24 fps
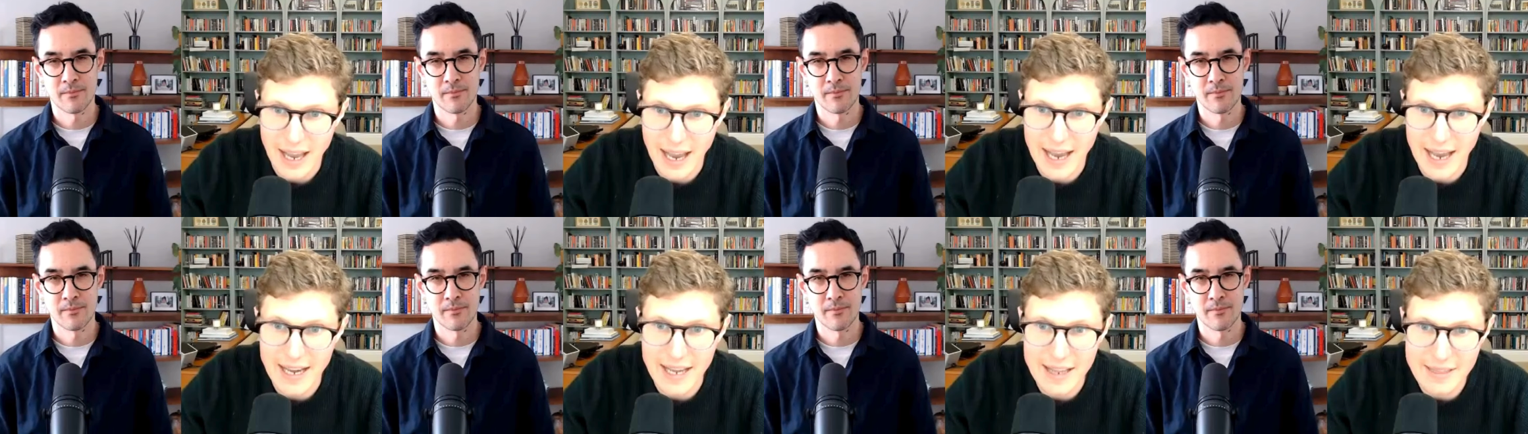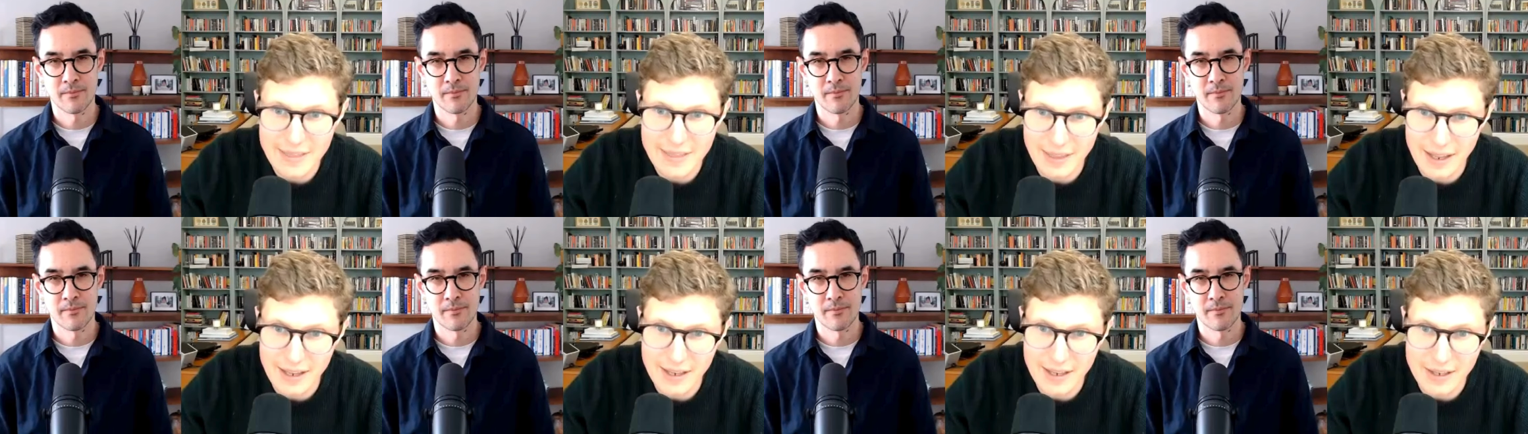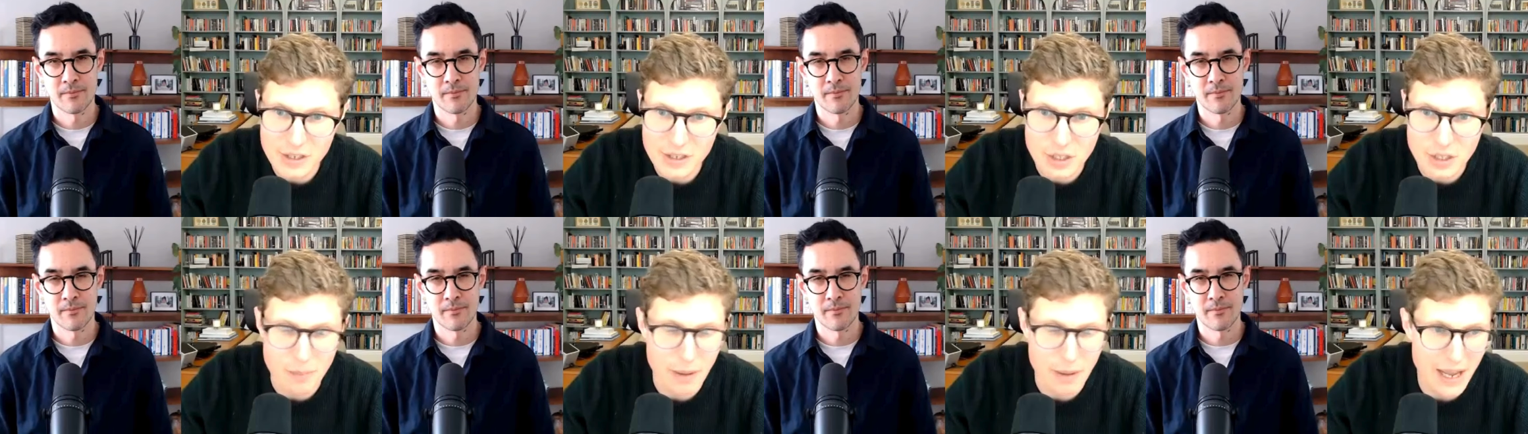Speaker 1: Anything
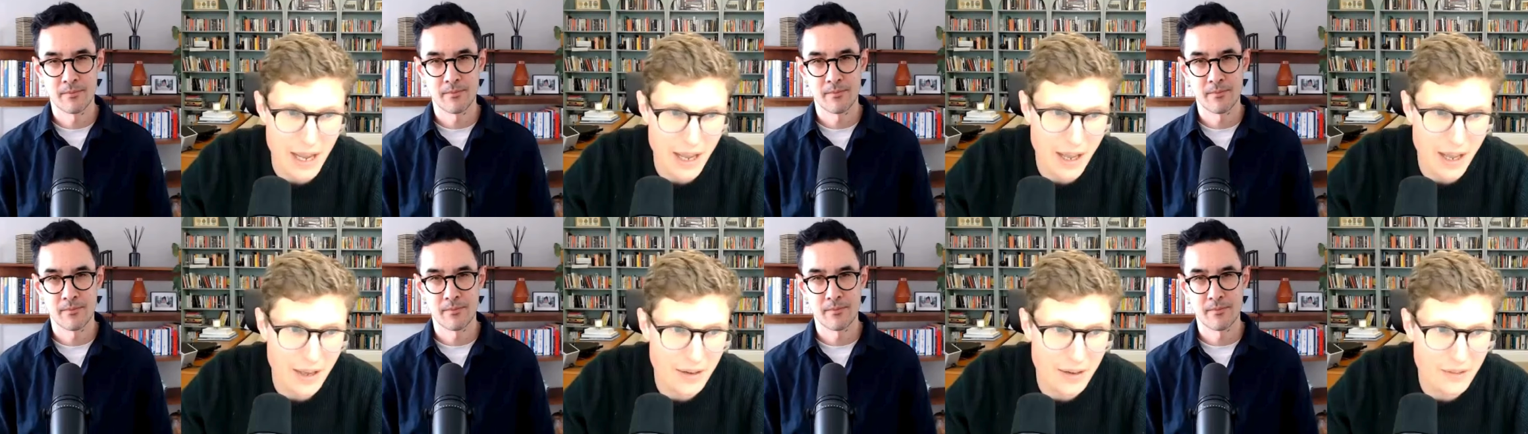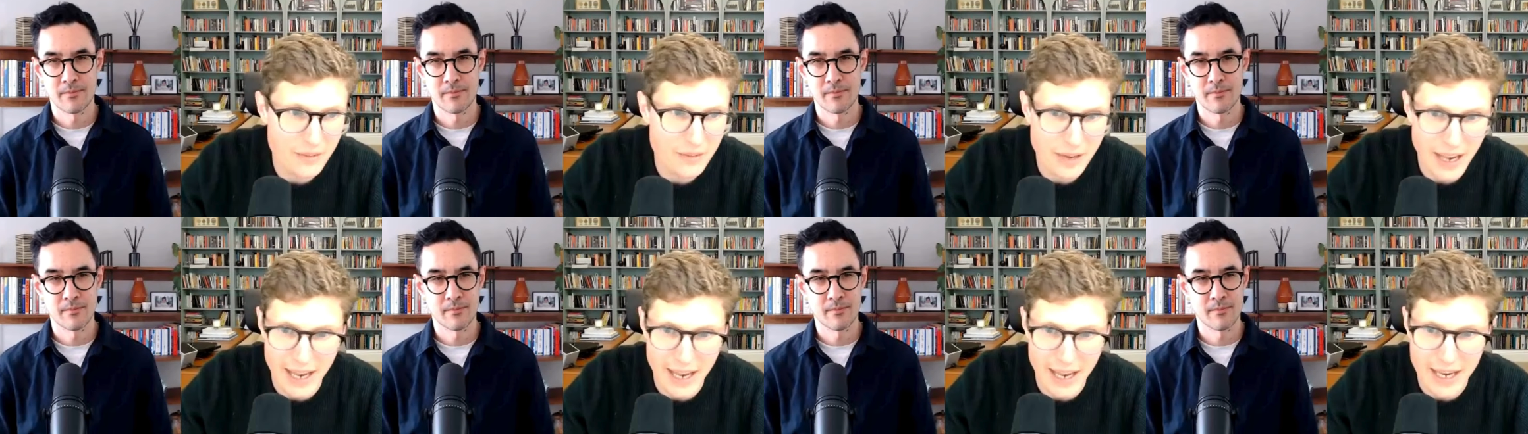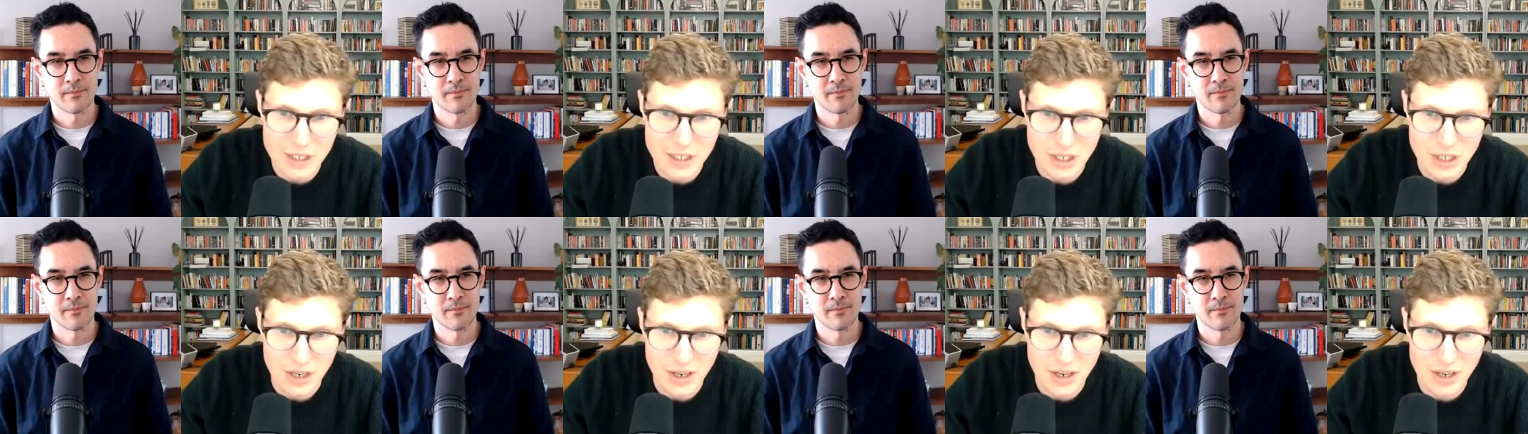Japan,
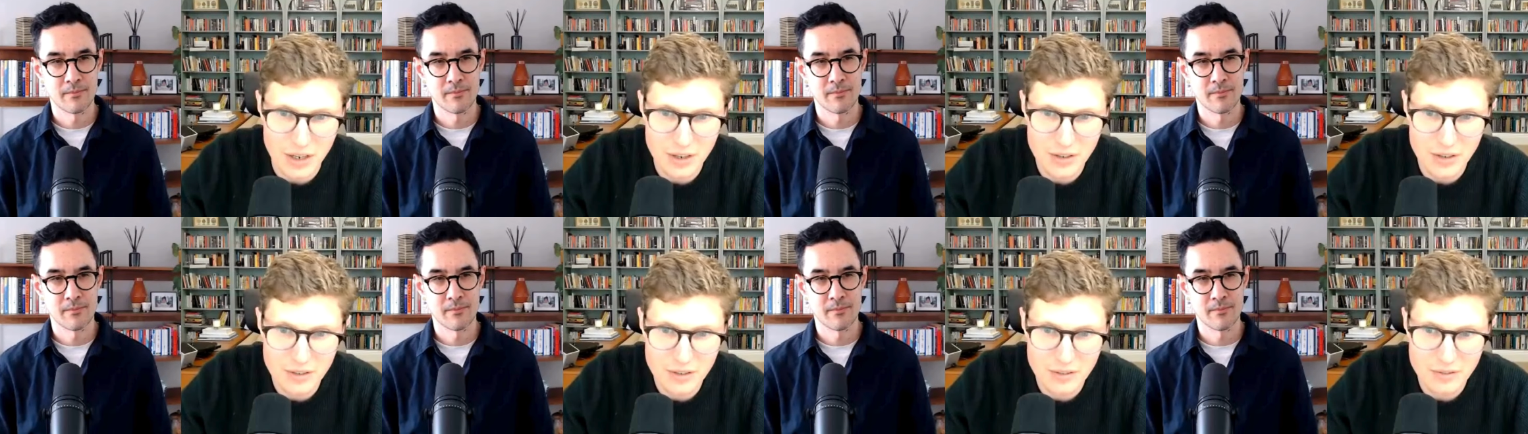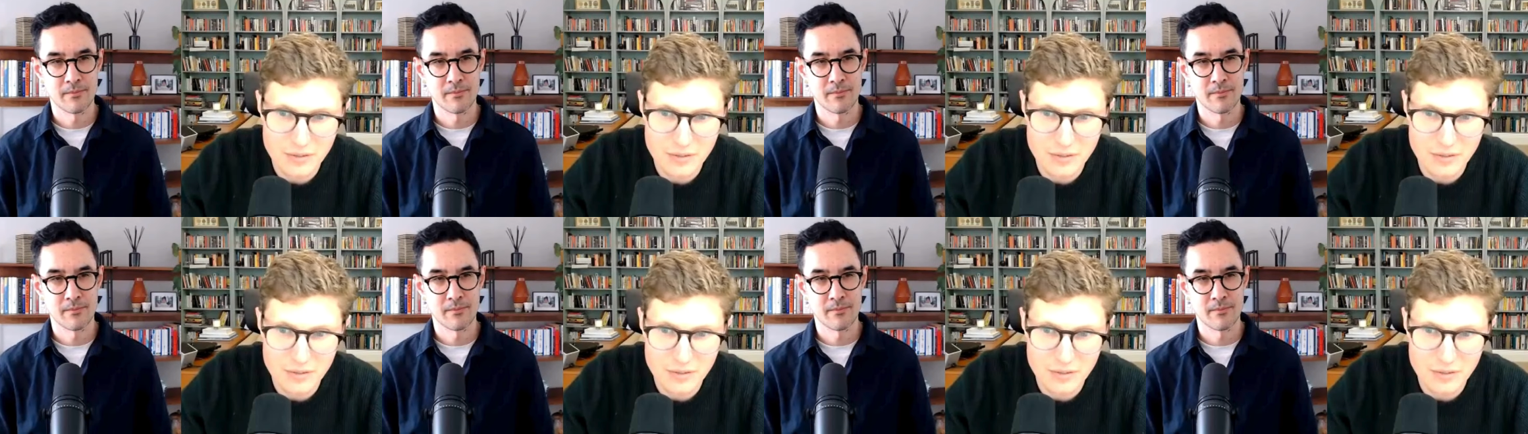Asia,